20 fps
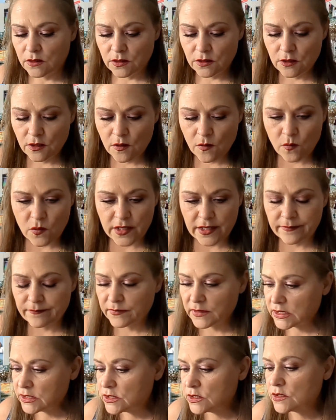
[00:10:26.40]
You know what?
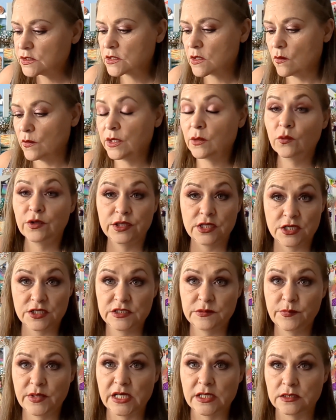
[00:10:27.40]
Let's just go in with our
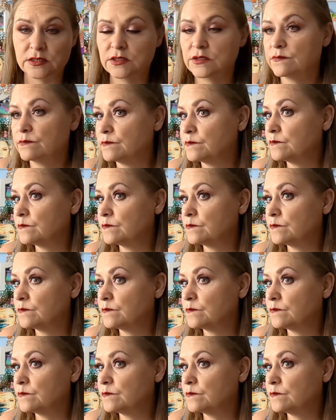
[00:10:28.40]
sponge.